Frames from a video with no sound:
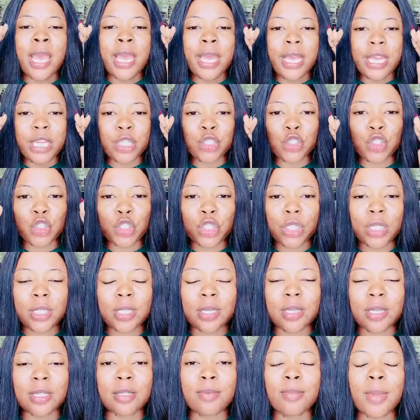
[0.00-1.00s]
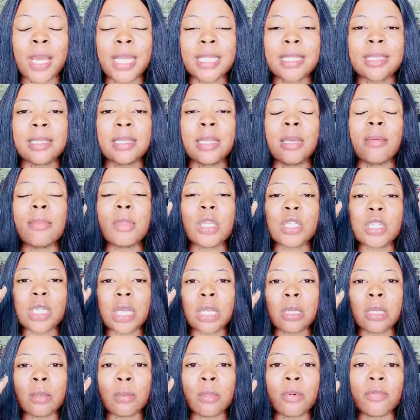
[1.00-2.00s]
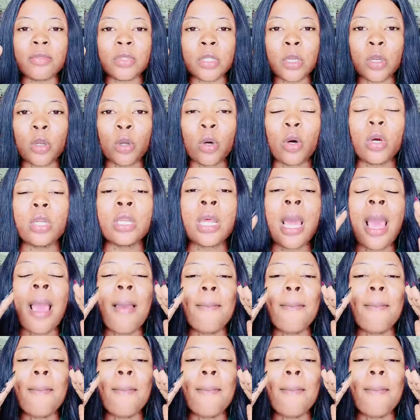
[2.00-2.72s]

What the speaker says: in Jesus' mighty name. The shalom of the Lord.